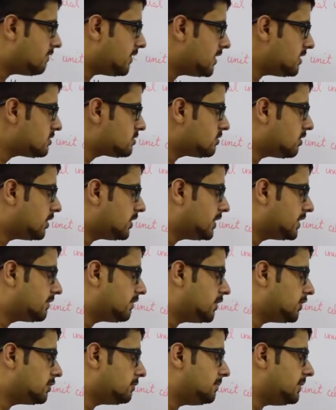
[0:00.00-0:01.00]
is not equal
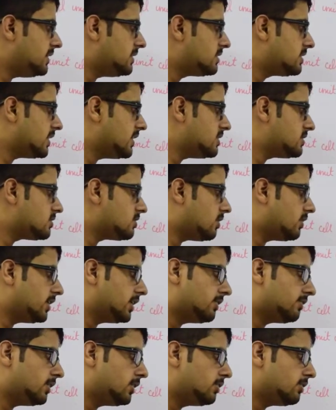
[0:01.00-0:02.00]
to beta is not
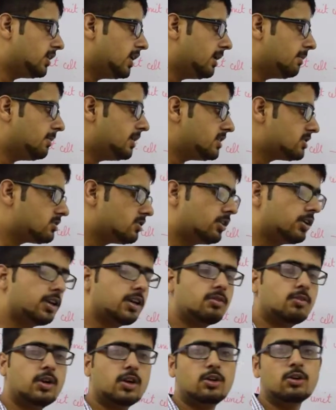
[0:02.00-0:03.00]
equal to gamma is not
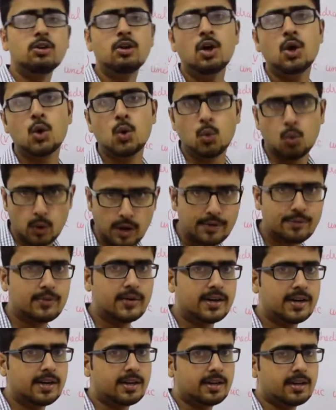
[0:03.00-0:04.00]
equal to
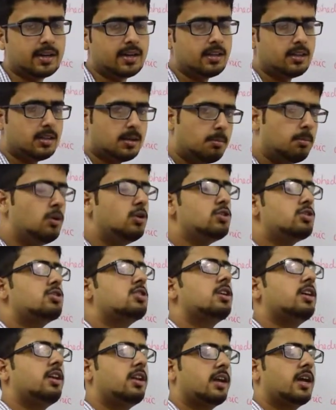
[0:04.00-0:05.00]
120 degree, the most
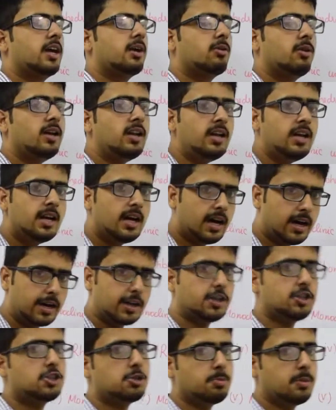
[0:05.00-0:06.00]
irregular
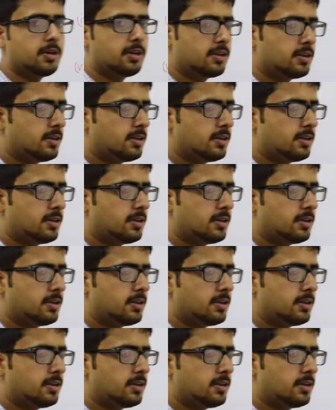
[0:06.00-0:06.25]
arrangement.